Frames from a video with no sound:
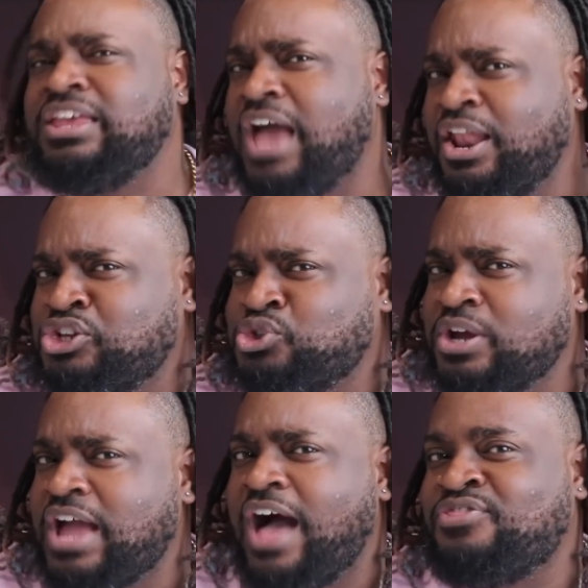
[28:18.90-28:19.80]
Y'all enjoy
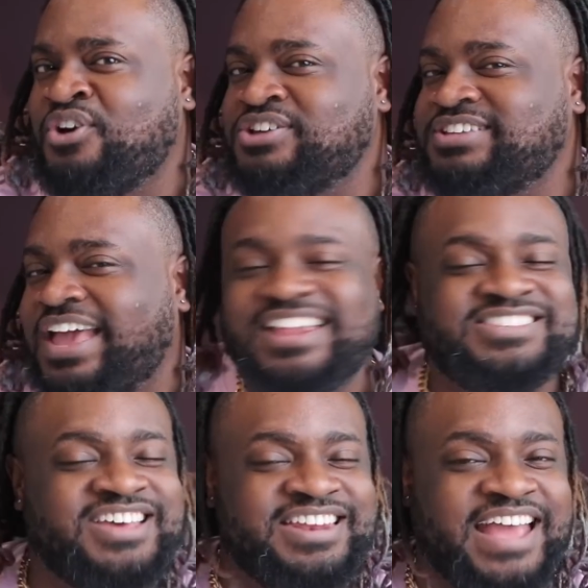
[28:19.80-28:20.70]
y'all Thursday. And
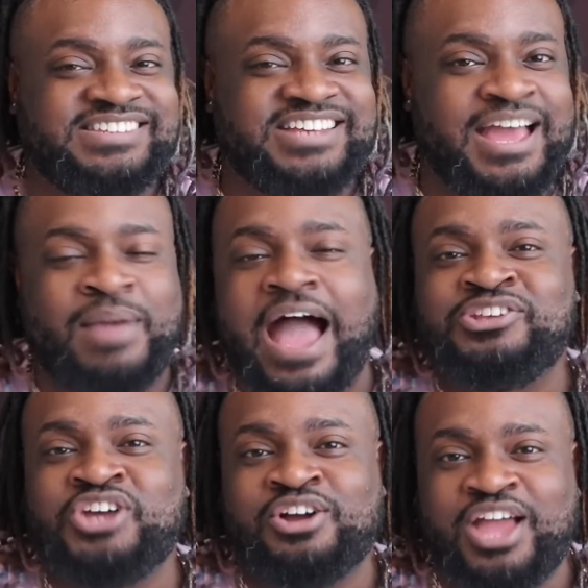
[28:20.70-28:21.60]
until next time, I'll
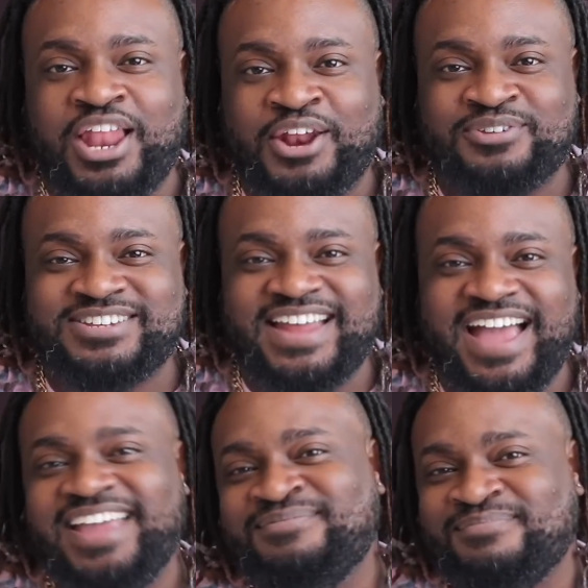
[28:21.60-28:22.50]
talk y'all later on
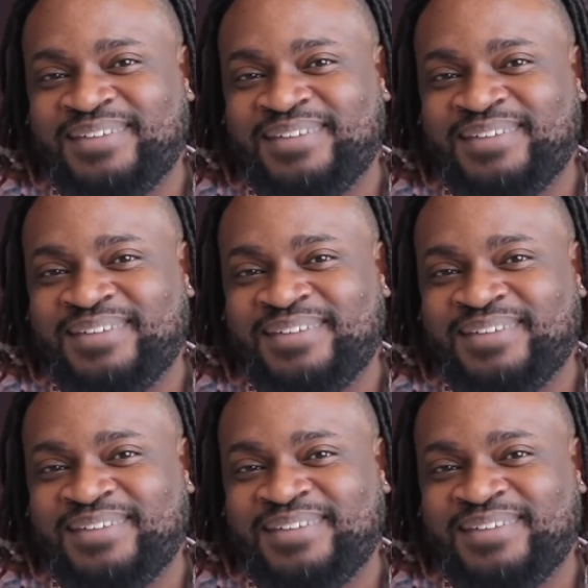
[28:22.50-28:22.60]
tonight.